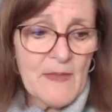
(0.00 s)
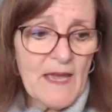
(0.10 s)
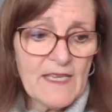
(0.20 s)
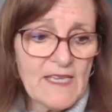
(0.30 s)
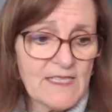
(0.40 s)

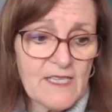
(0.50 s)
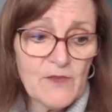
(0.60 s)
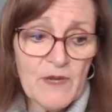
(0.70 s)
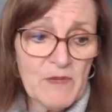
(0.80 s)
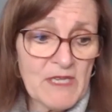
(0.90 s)
I can't tell
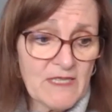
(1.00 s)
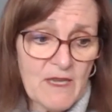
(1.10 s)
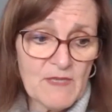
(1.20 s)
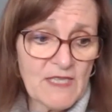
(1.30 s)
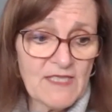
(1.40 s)
you how many
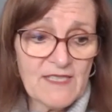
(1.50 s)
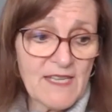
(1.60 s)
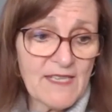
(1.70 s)
times I did that.